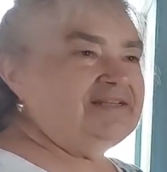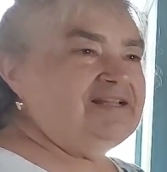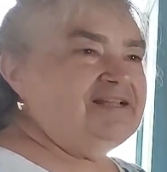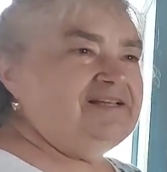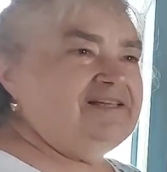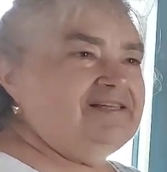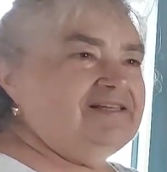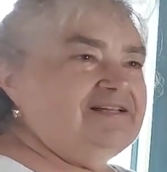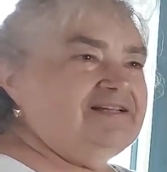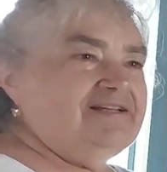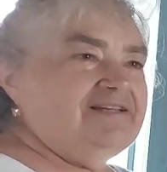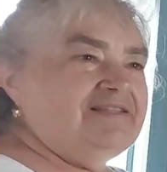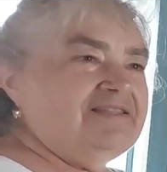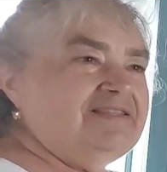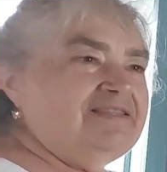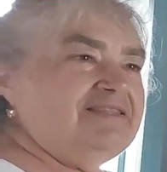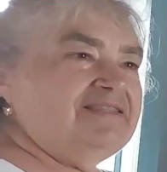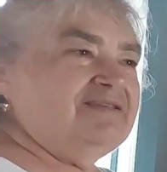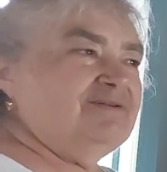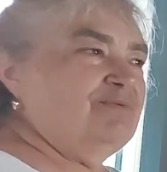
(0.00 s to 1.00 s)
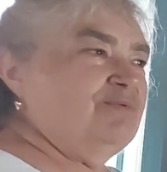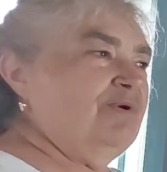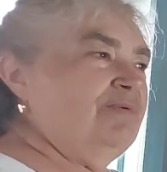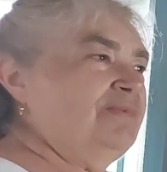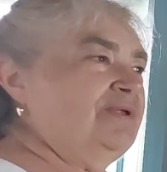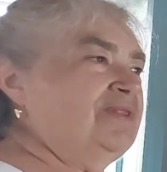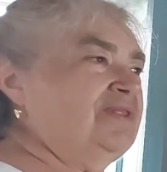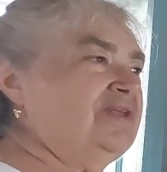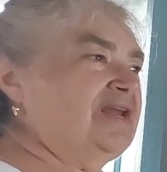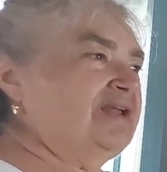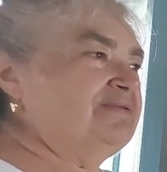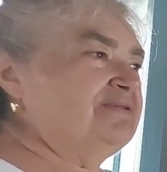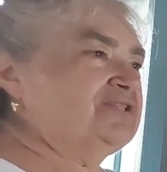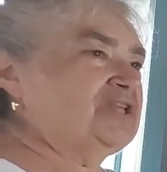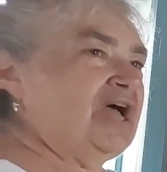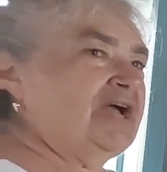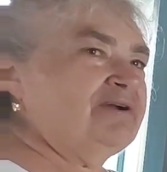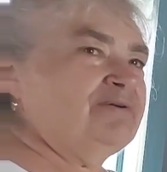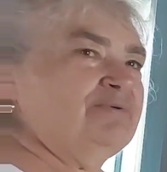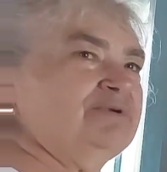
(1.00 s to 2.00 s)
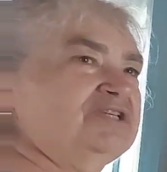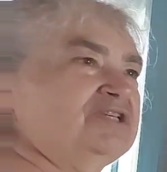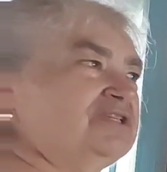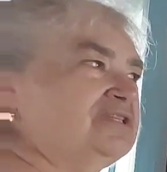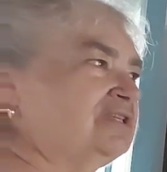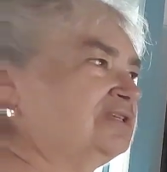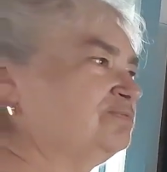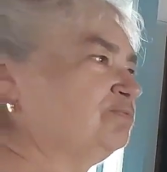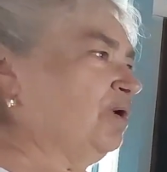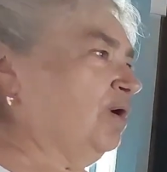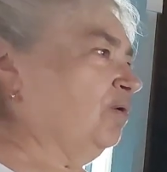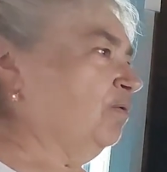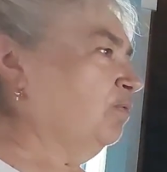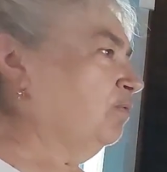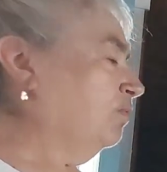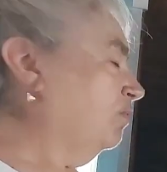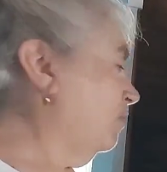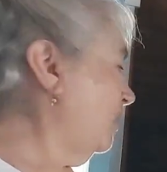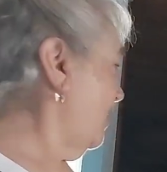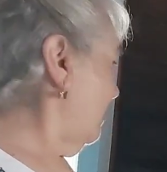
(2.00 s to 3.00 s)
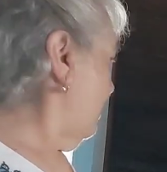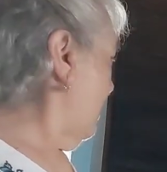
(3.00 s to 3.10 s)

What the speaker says: then the woman that I was talking with, she says, "Well,